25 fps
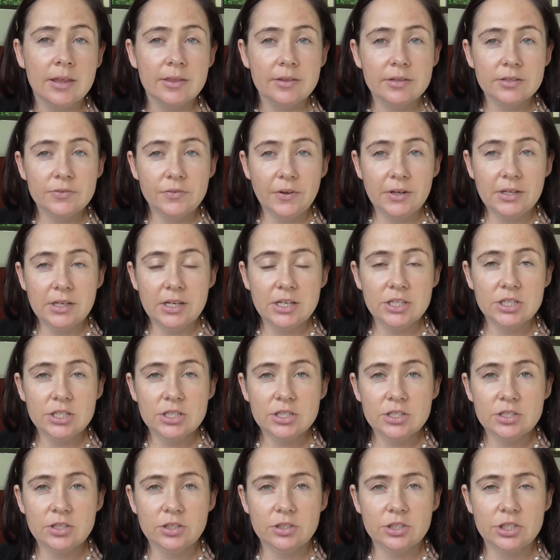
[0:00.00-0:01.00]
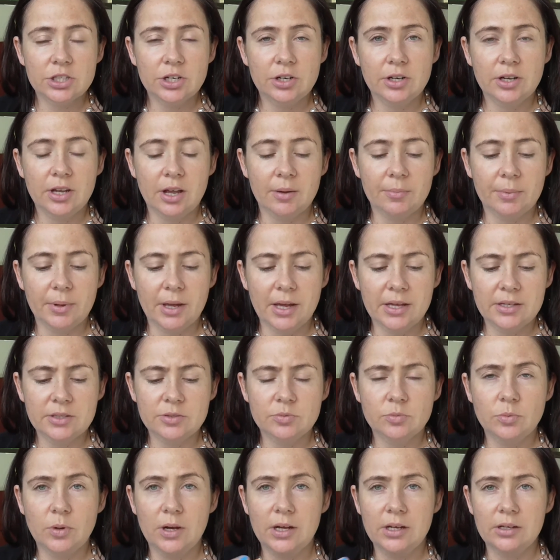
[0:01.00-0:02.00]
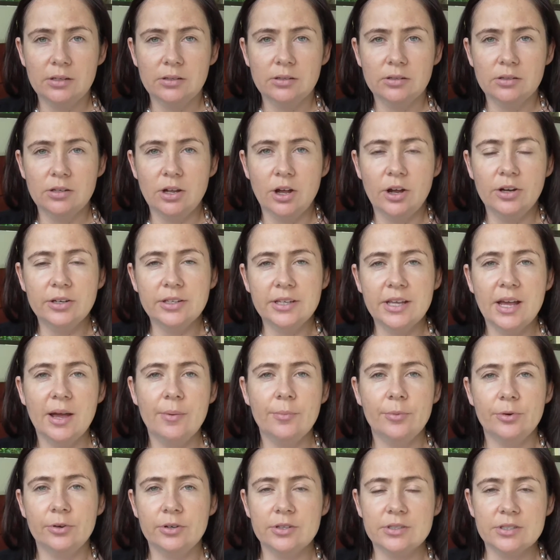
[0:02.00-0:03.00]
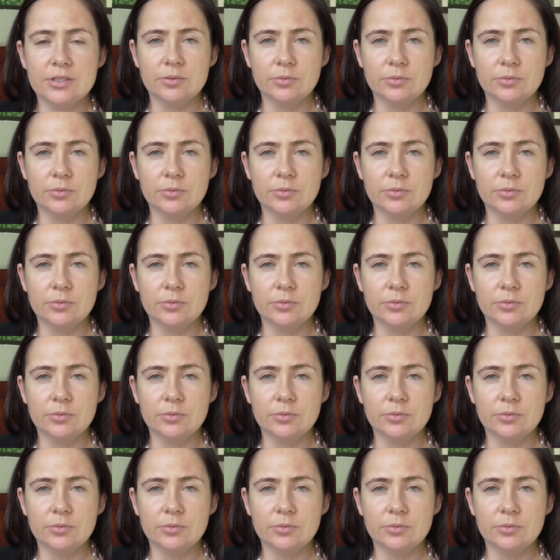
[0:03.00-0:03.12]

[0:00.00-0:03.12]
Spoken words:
This foundation's not showing up as well on camera